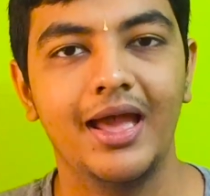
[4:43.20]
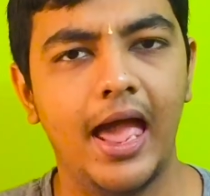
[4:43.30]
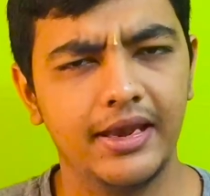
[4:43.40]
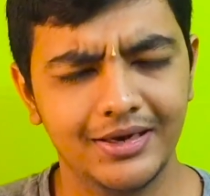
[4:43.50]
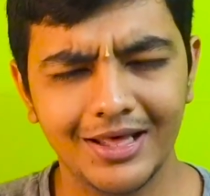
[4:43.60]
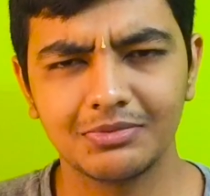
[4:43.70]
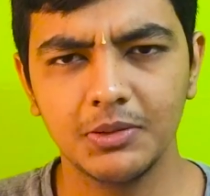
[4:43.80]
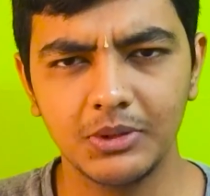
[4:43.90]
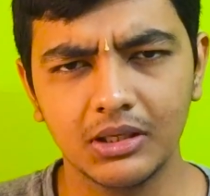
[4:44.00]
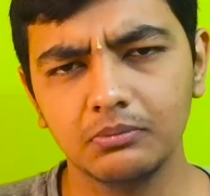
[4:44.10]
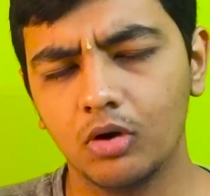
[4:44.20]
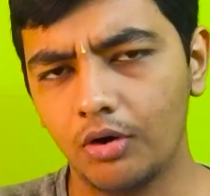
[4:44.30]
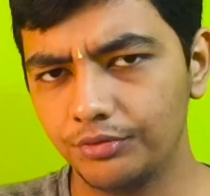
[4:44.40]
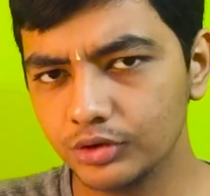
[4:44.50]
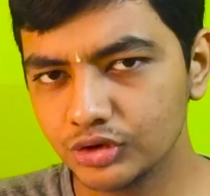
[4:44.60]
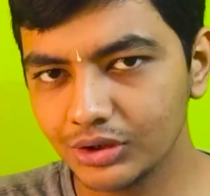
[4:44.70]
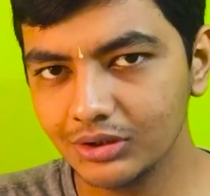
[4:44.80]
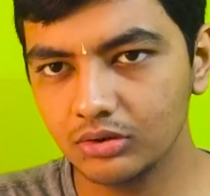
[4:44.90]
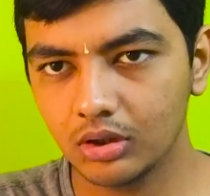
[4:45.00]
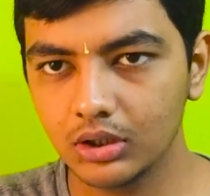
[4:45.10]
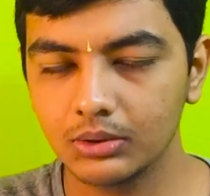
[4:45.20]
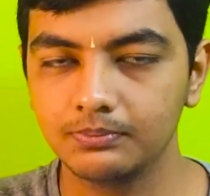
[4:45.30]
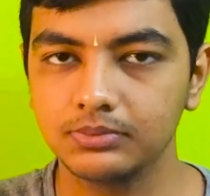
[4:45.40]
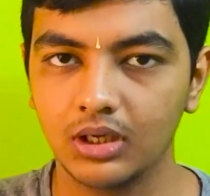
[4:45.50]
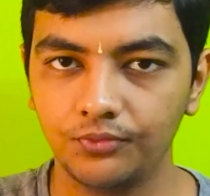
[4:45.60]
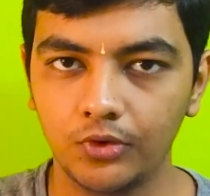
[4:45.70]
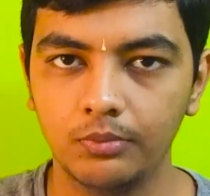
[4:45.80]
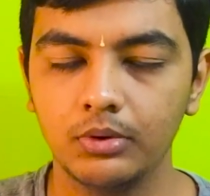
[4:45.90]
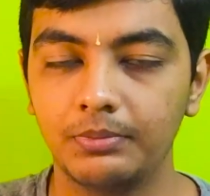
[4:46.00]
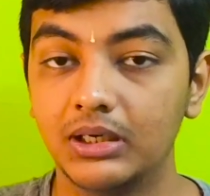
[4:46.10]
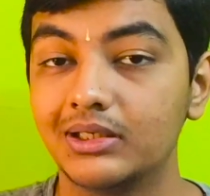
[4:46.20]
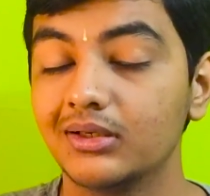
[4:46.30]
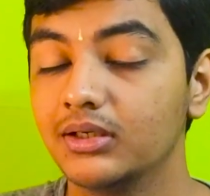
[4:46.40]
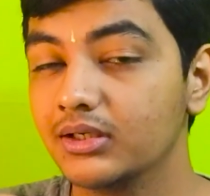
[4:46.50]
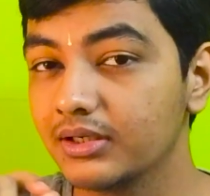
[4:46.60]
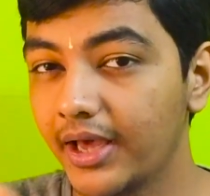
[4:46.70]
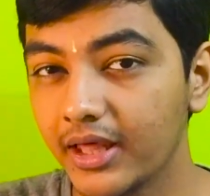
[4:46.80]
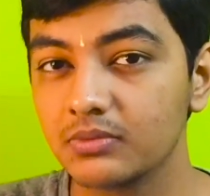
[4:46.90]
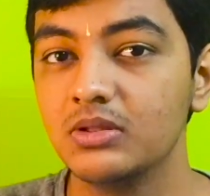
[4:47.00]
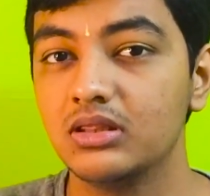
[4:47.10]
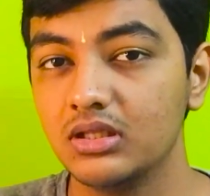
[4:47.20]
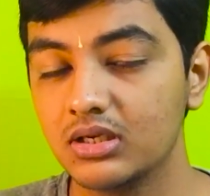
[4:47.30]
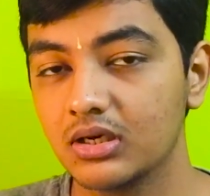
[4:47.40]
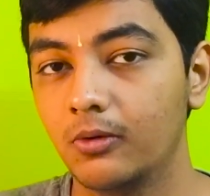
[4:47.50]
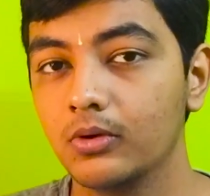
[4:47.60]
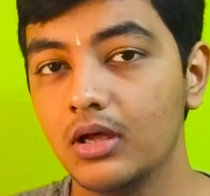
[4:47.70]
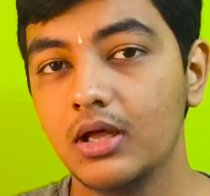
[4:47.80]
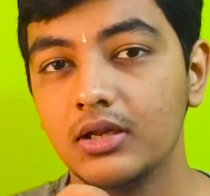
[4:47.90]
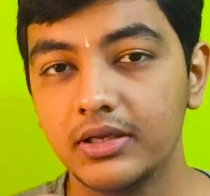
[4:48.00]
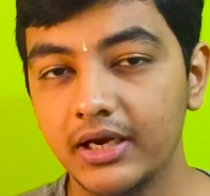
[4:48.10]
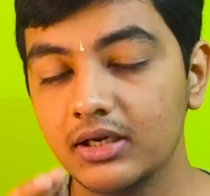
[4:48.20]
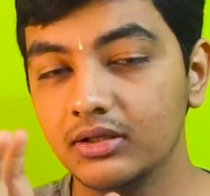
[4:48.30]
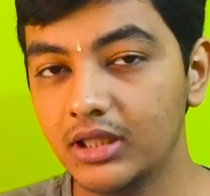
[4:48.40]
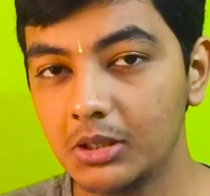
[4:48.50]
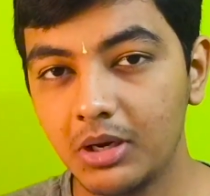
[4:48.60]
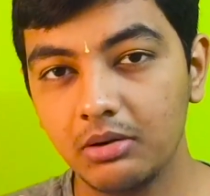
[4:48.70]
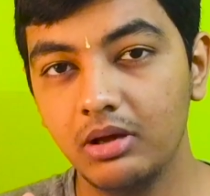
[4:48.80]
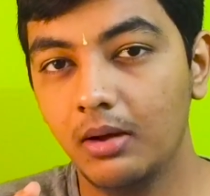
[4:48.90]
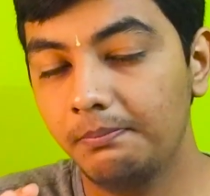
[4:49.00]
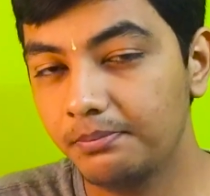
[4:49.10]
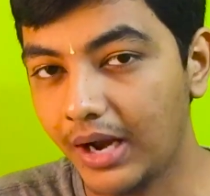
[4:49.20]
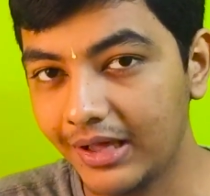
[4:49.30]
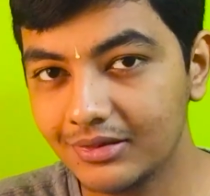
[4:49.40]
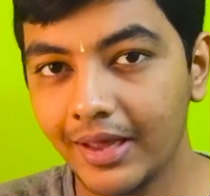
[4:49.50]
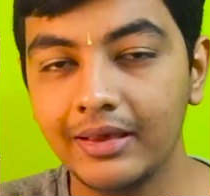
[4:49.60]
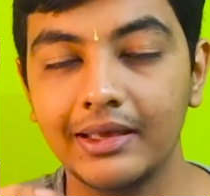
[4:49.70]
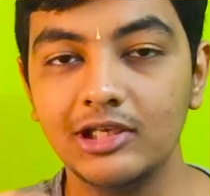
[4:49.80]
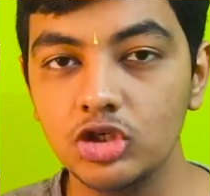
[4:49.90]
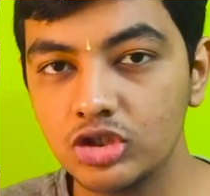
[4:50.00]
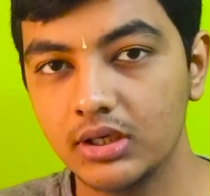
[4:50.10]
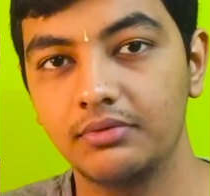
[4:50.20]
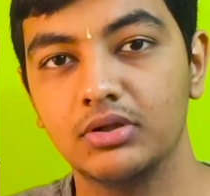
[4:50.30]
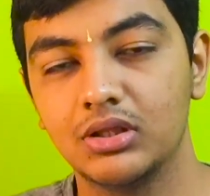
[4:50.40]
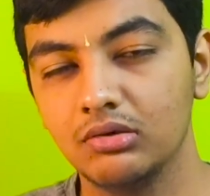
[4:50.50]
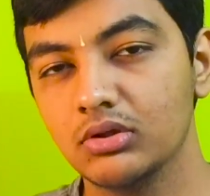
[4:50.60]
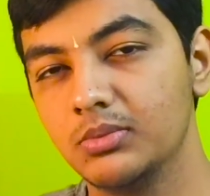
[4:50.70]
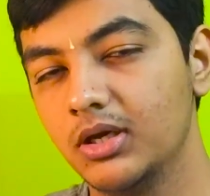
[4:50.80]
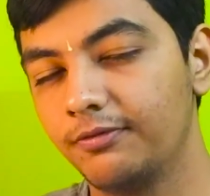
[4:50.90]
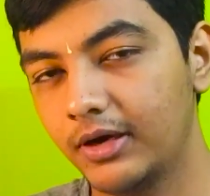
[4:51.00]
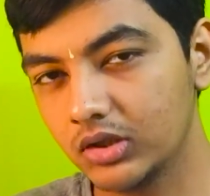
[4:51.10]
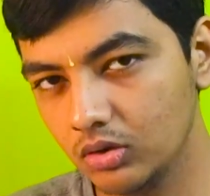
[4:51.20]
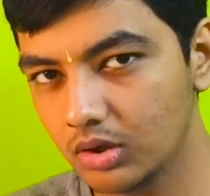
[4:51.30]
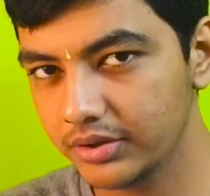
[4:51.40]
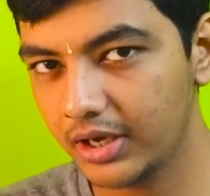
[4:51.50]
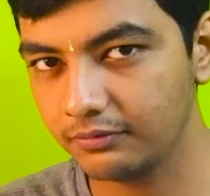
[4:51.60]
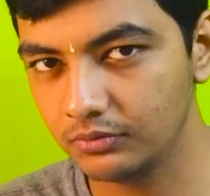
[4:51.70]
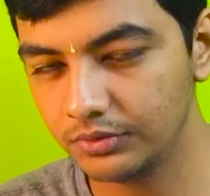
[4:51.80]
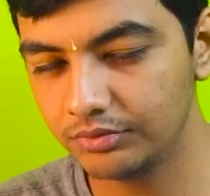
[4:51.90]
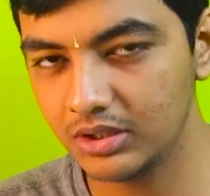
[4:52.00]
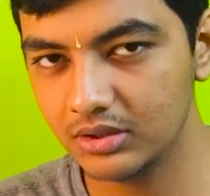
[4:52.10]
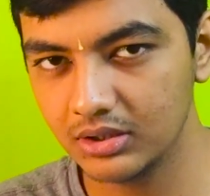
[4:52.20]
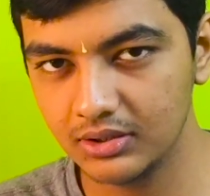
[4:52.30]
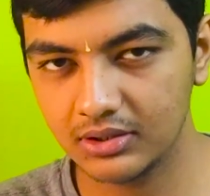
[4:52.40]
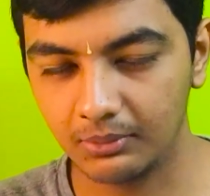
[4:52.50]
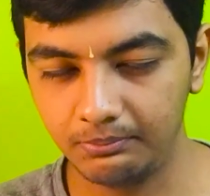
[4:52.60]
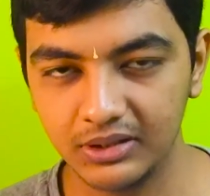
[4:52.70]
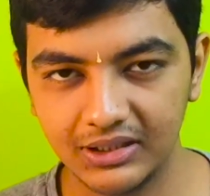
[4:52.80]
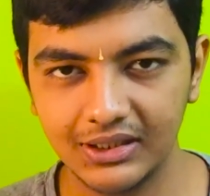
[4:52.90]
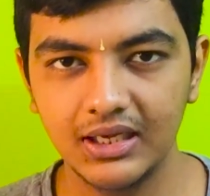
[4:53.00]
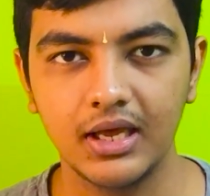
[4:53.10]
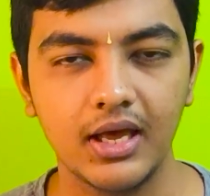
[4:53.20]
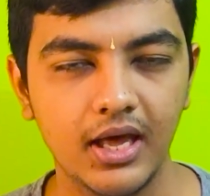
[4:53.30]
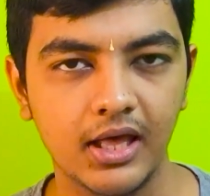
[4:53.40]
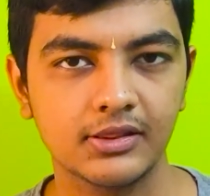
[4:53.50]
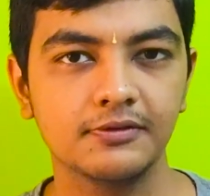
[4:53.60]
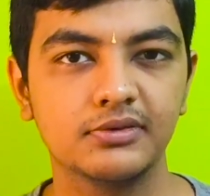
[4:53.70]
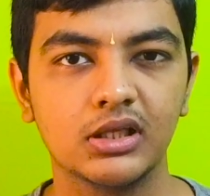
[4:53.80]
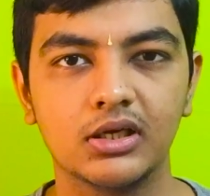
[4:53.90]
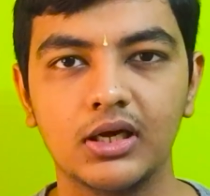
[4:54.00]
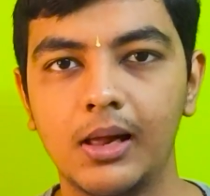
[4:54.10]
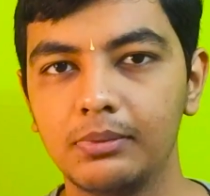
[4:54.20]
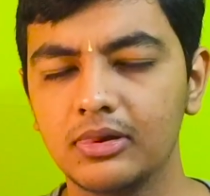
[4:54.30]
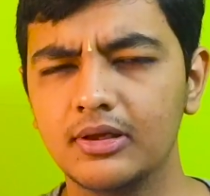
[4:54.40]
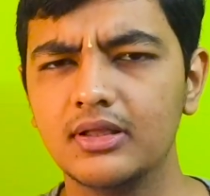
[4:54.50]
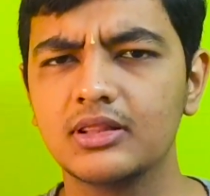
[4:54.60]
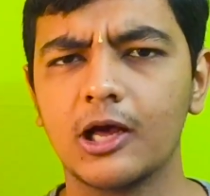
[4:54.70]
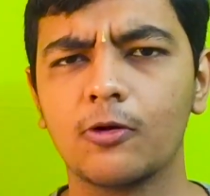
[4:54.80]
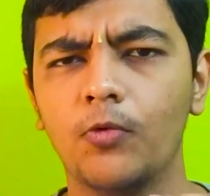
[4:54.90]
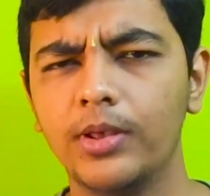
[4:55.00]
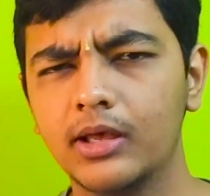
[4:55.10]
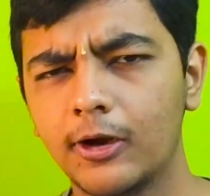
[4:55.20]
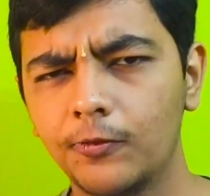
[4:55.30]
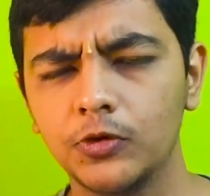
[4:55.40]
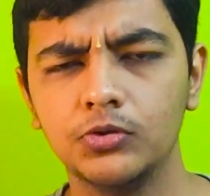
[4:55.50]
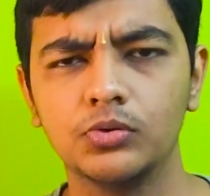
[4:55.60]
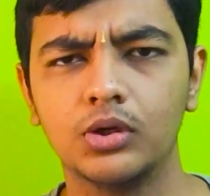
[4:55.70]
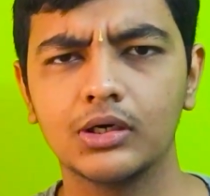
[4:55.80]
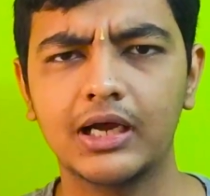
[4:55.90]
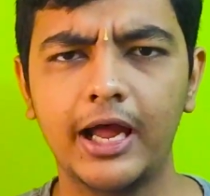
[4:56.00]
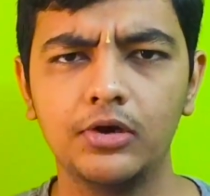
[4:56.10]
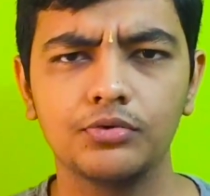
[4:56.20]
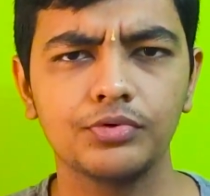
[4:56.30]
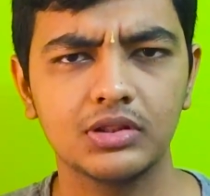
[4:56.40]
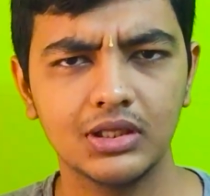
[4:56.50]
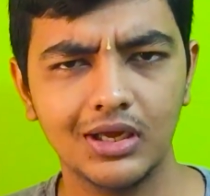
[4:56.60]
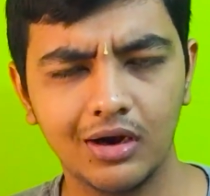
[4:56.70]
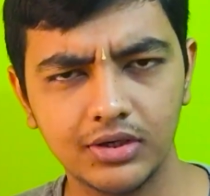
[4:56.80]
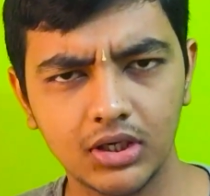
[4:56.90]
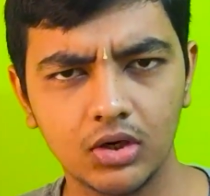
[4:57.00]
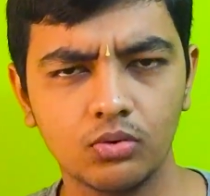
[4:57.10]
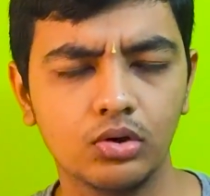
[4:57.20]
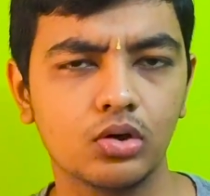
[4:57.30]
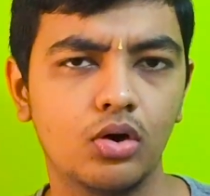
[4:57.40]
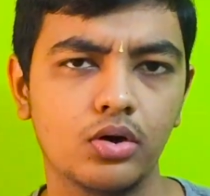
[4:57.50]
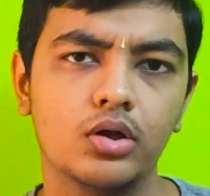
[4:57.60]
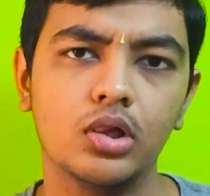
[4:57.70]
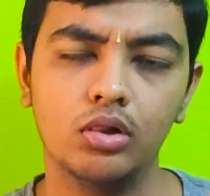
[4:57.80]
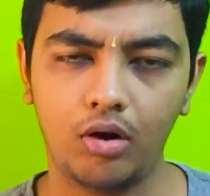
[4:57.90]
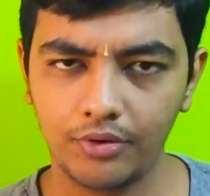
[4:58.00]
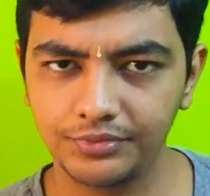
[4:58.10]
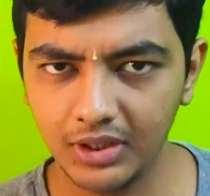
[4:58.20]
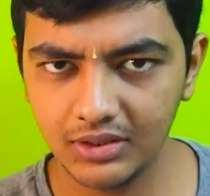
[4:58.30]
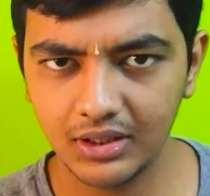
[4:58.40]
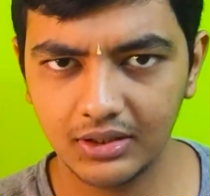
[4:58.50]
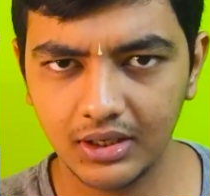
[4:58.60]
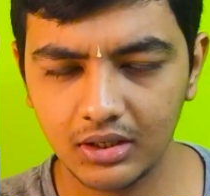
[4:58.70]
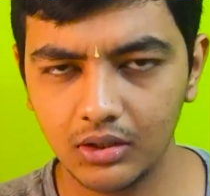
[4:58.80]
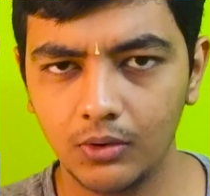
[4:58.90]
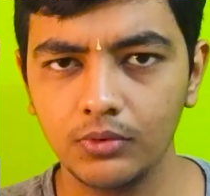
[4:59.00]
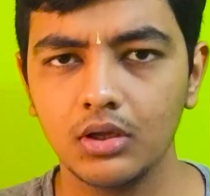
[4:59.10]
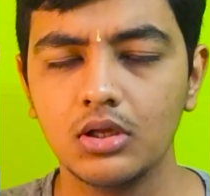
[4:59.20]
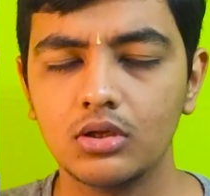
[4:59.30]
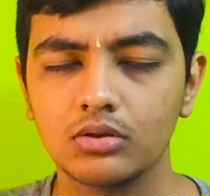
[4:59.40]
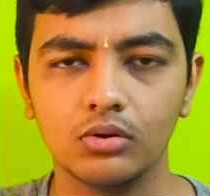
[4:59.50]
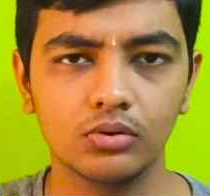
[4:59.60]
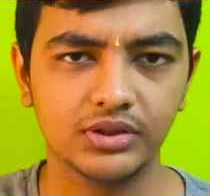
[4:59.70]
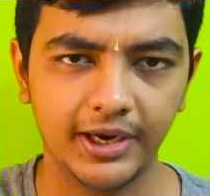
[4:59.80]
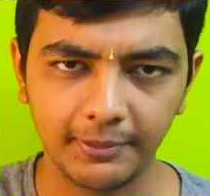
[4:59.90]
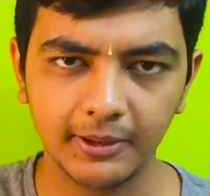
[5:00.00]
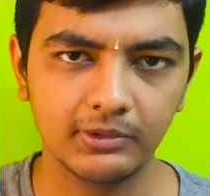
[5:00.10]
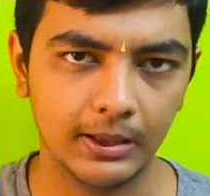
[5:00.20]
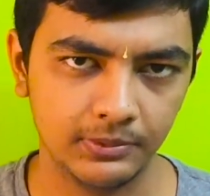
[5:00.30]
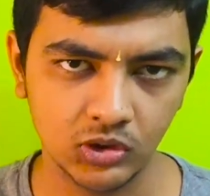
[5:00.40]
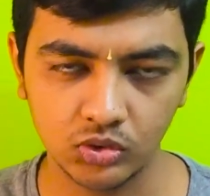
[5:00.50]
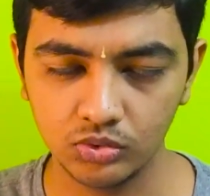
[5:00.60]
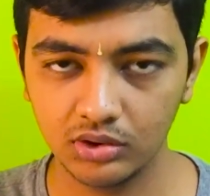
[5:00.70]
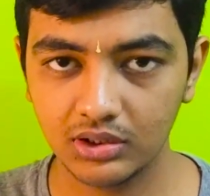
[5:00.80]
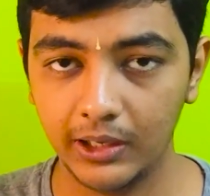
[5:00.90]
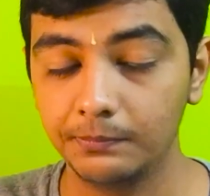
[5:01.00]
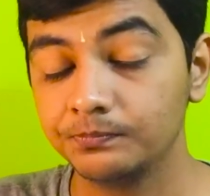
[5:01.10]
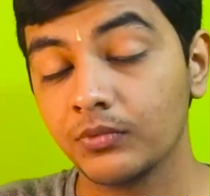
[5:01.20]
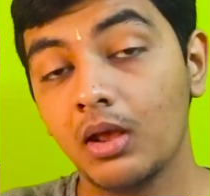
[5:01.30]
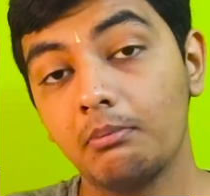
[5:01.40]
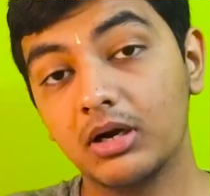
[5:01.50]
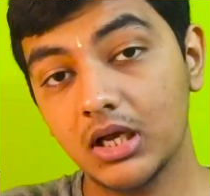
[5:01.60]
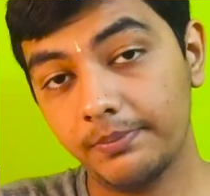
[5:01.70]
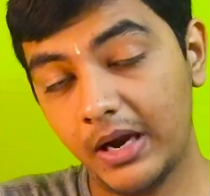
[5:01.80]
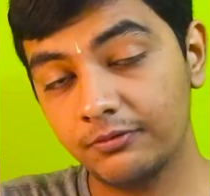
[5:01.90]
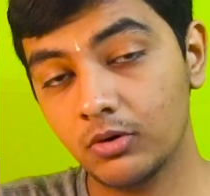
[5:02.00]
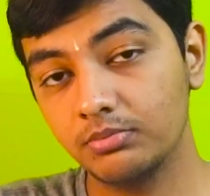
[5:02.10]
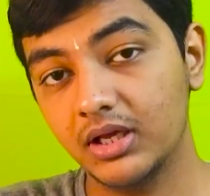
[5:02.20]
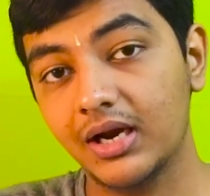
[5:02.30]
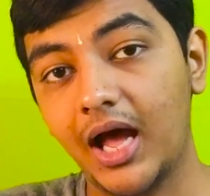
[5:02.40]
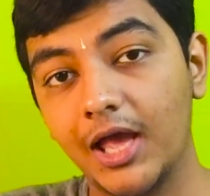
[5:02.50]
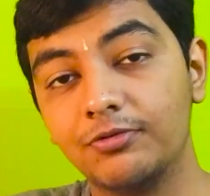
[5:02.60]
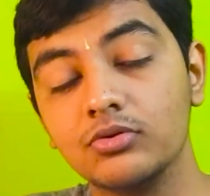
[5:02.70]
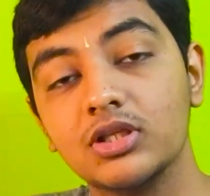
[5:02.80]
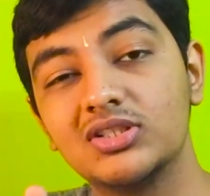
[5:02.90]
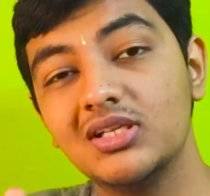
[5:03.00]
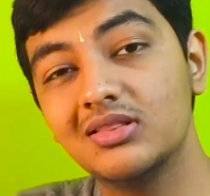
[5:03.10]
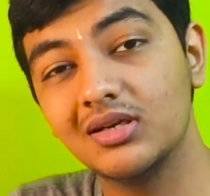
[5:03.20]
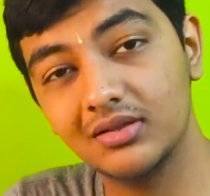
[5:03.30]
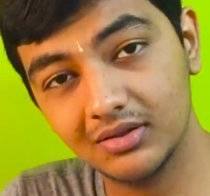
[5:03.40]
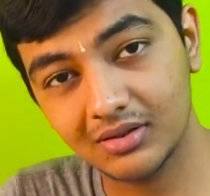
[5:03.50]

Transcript: and it has been begun, officially not confirmed, but it has been seen around that there might be a price hike. Each and everything will be affecting on the iPhone 15 series completely, as if the Apple is going around into a kind of say a turnover on a lot of things are there around. so that might be happening to this guy. But apart from that, iPhone 16 series is